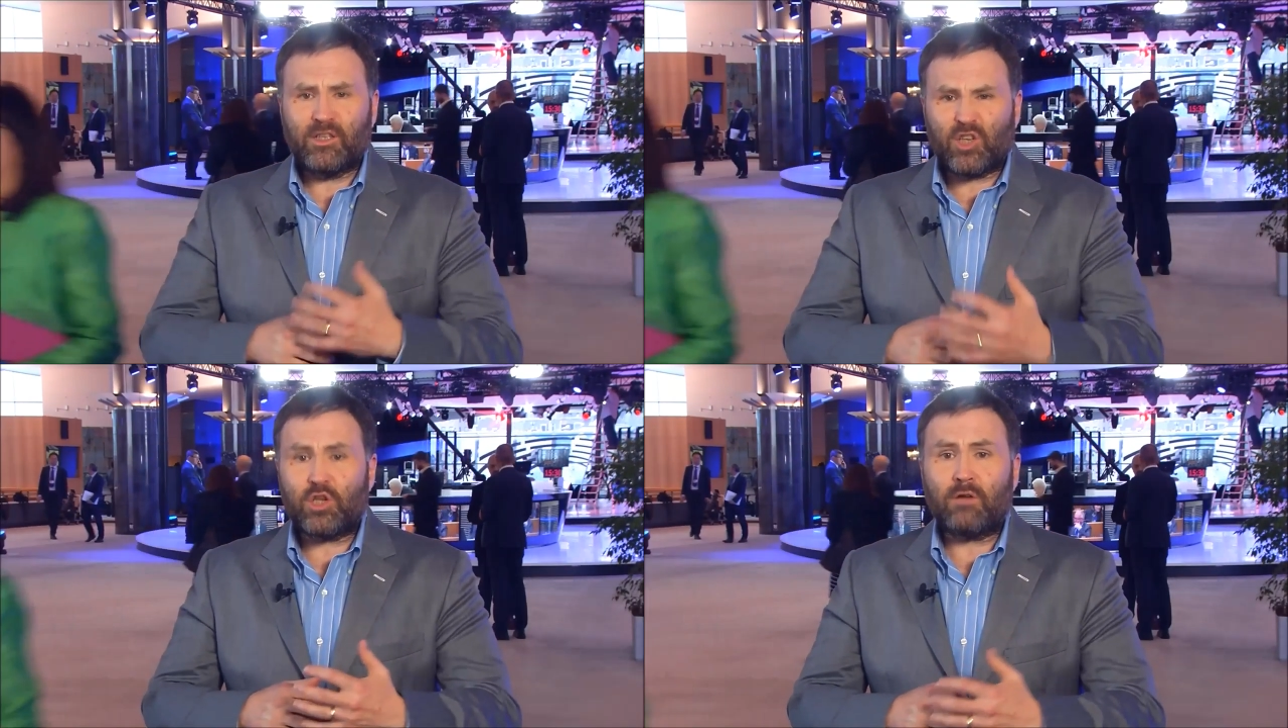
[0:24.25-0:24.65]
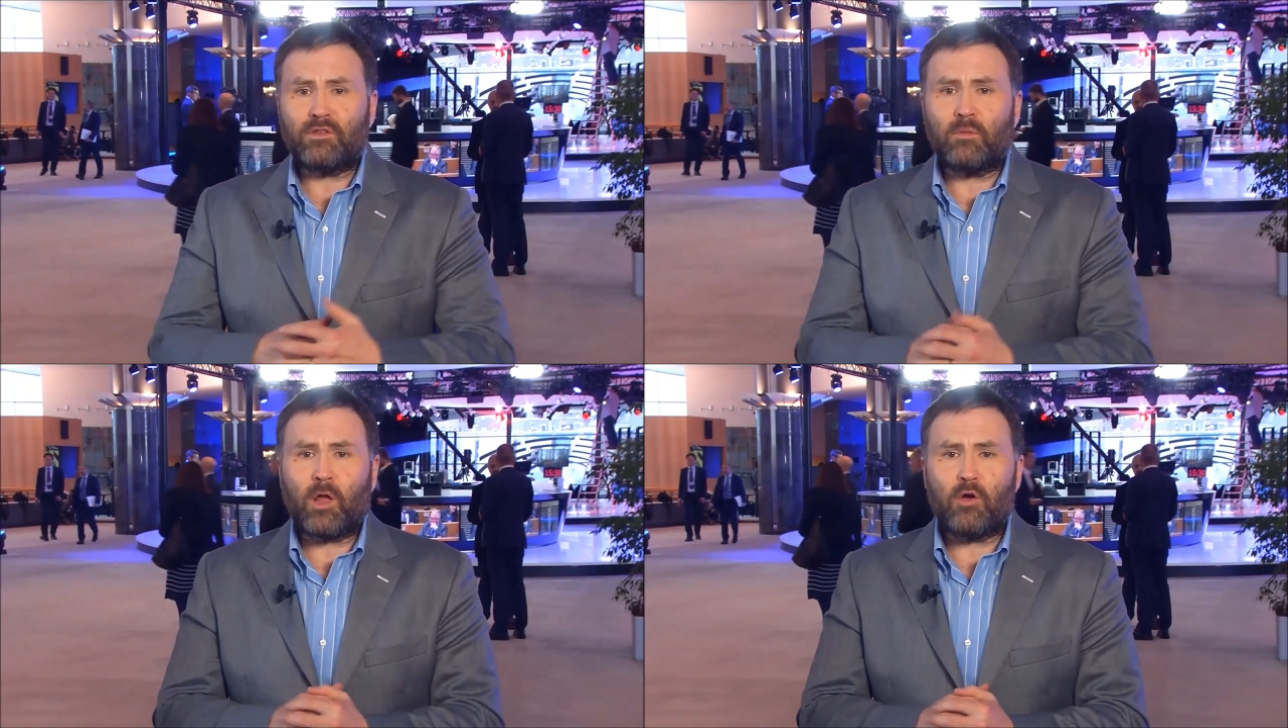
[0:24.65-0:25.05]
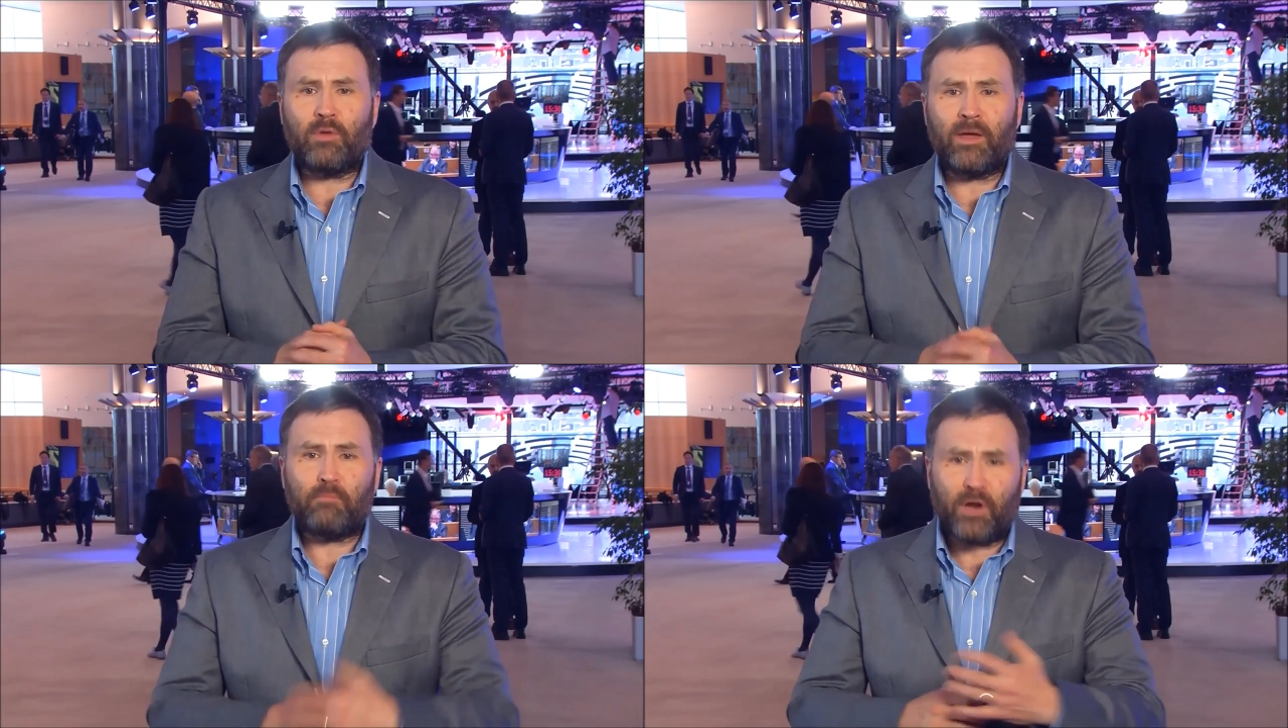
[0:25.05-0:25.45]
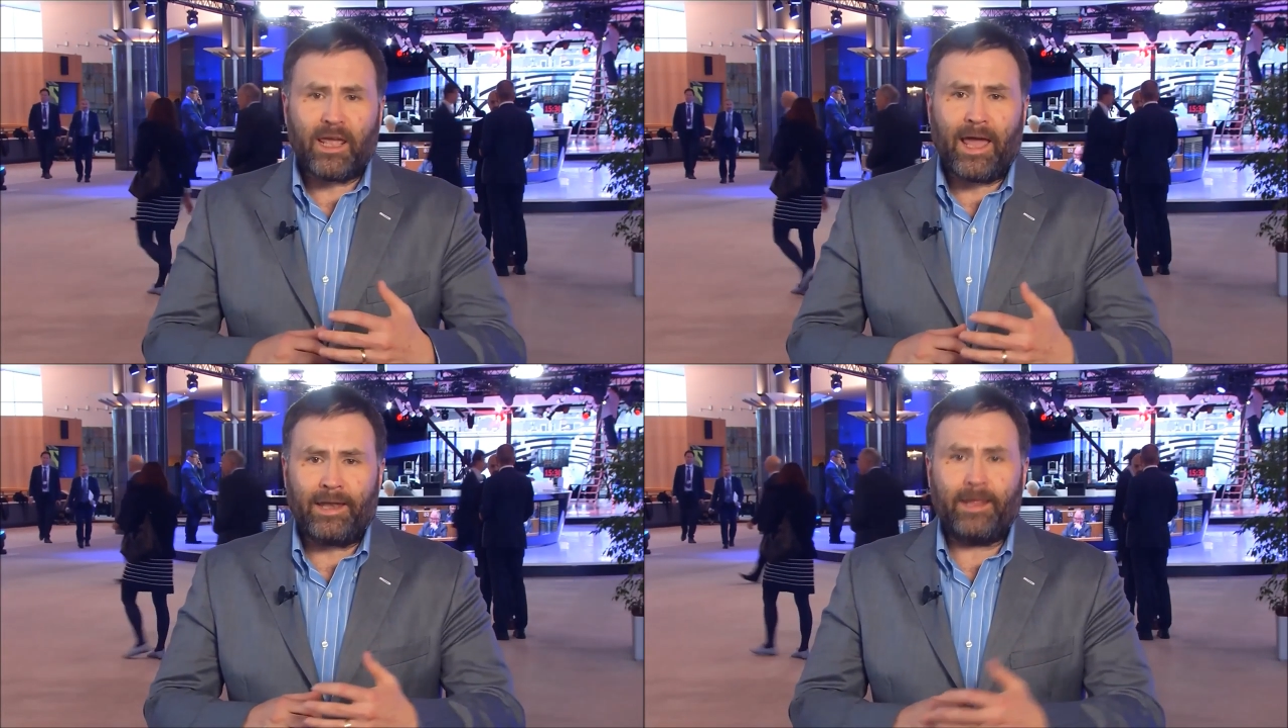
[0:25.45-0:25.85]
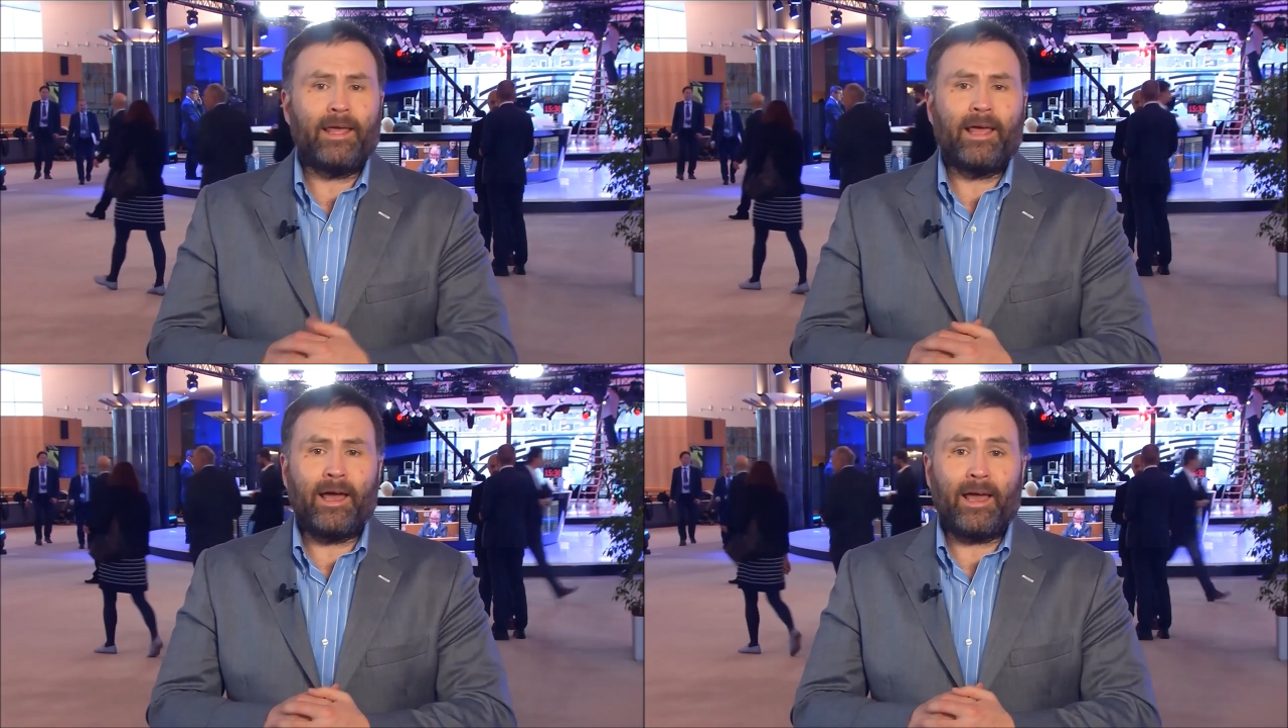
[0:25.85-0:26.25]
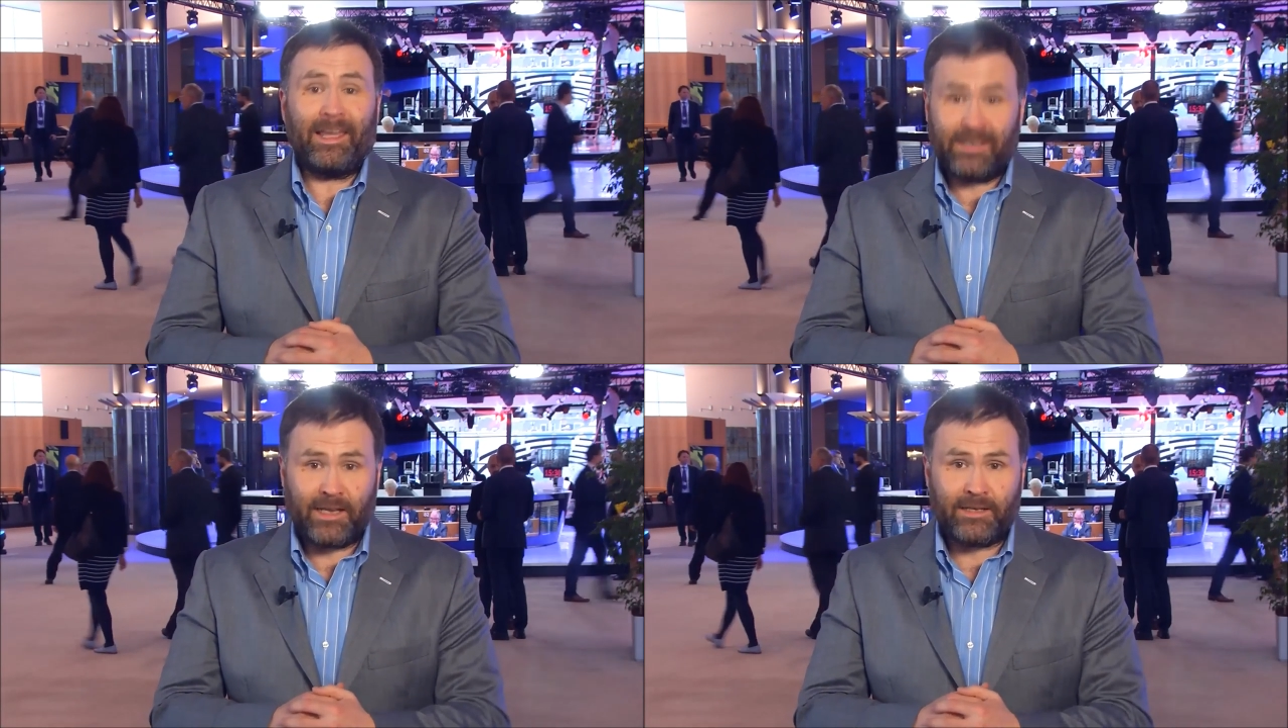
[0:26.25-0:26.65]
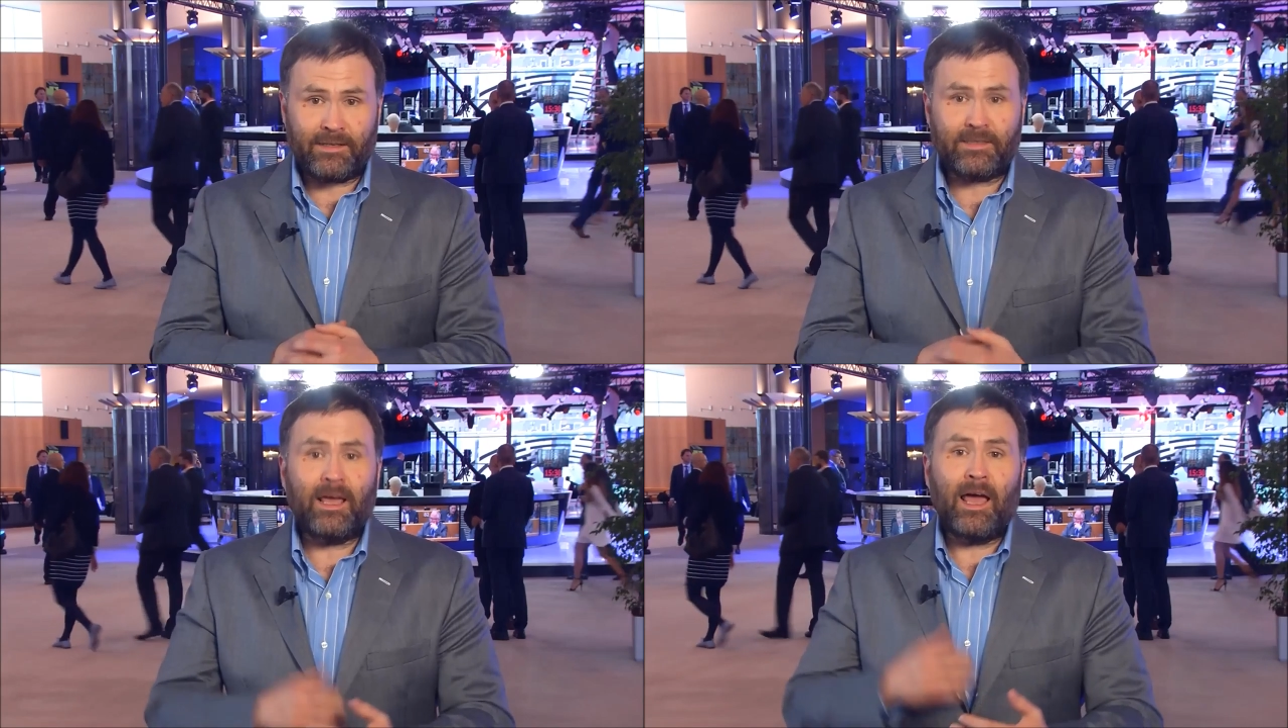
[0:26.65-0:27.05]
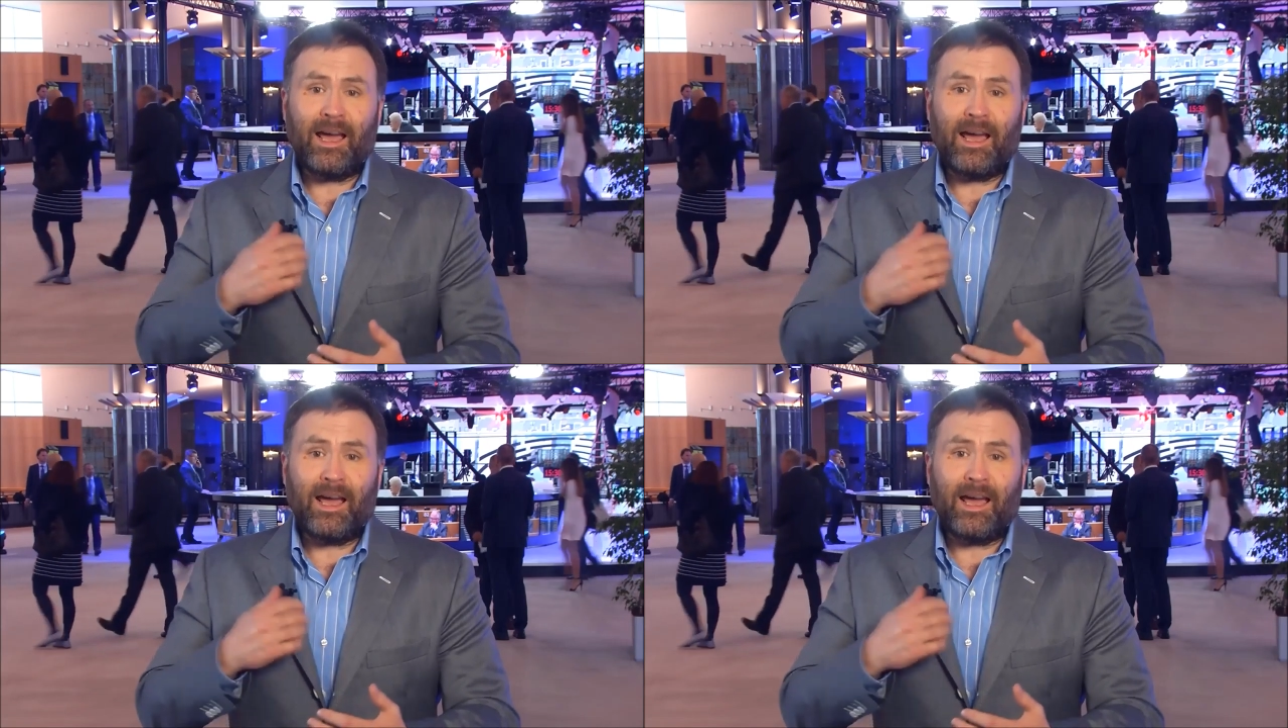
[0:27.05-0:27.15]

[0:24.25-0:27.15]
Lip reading: to soften the blow a bit, but again, it didn't.